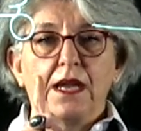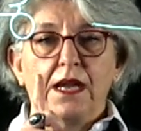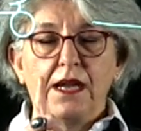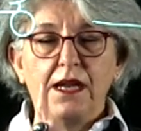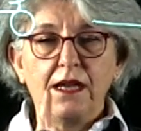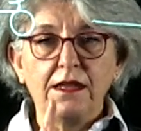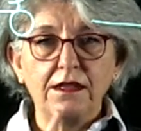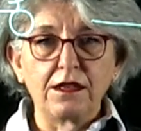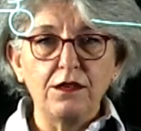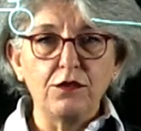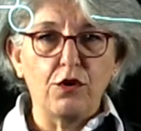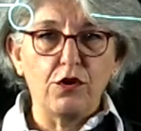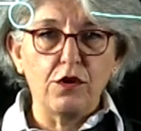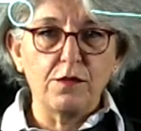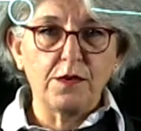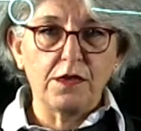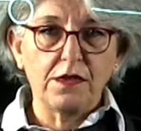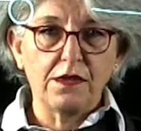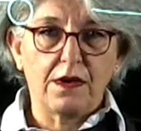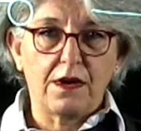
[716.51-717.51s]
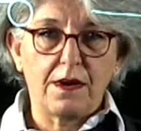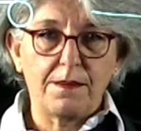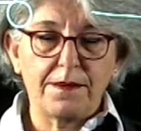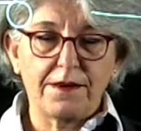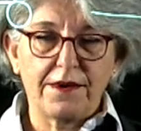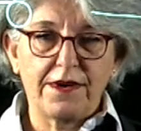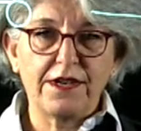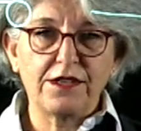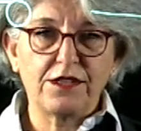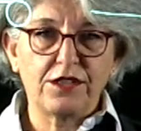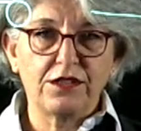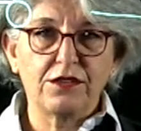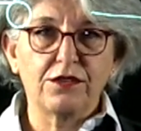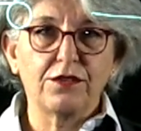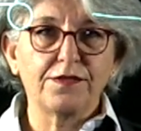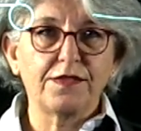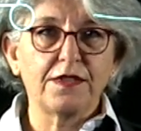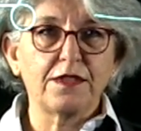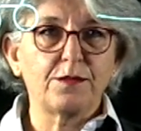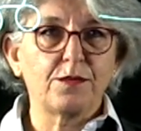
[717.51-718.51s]
In the normal operation
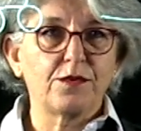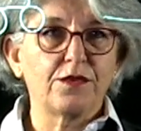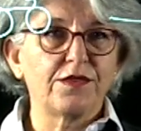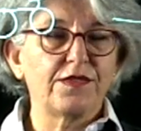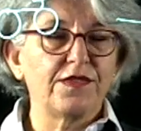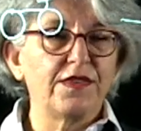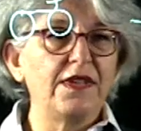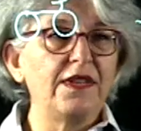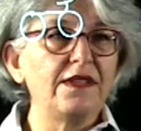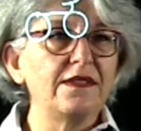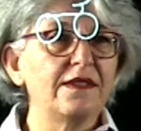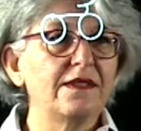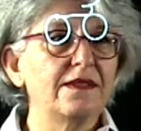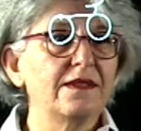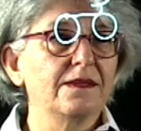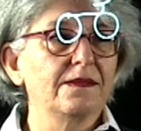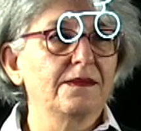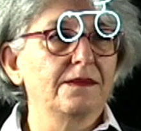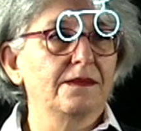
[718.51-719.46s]
of this process,